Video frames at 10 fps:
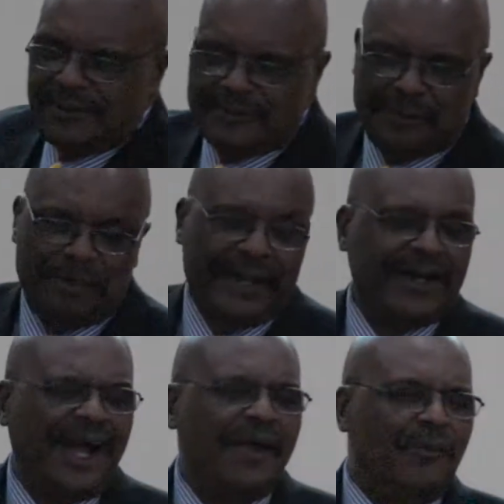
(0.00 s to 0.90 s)
Dr.
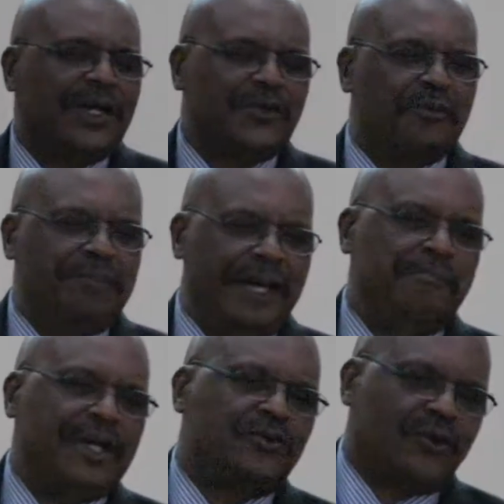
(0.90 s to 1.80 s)
Baker, I wanted to be
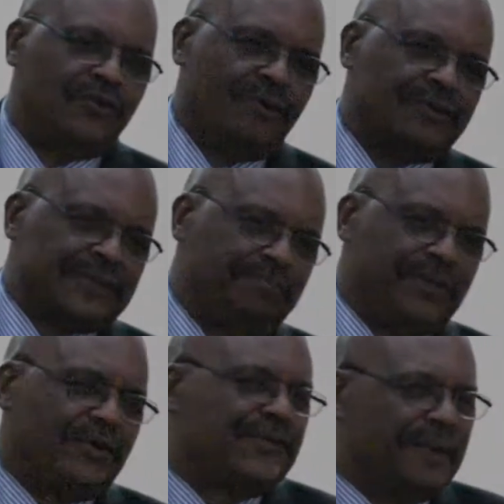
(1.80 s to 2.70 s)
a medical doctor
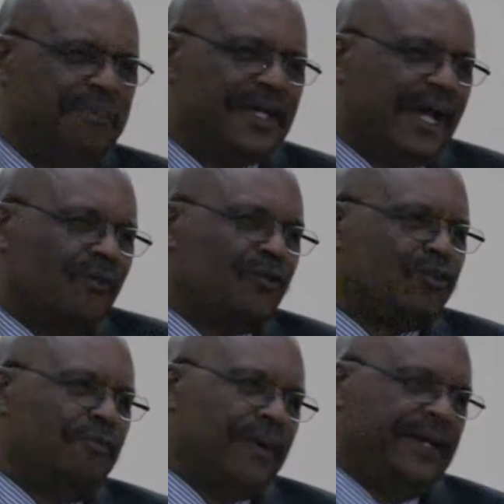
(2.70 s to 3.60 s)
because they make a
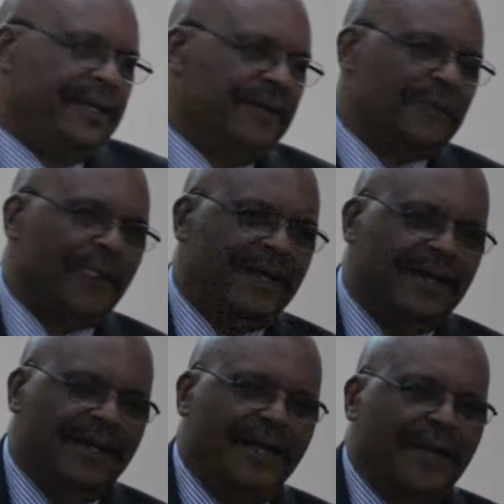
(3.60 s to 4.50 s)
lot of money.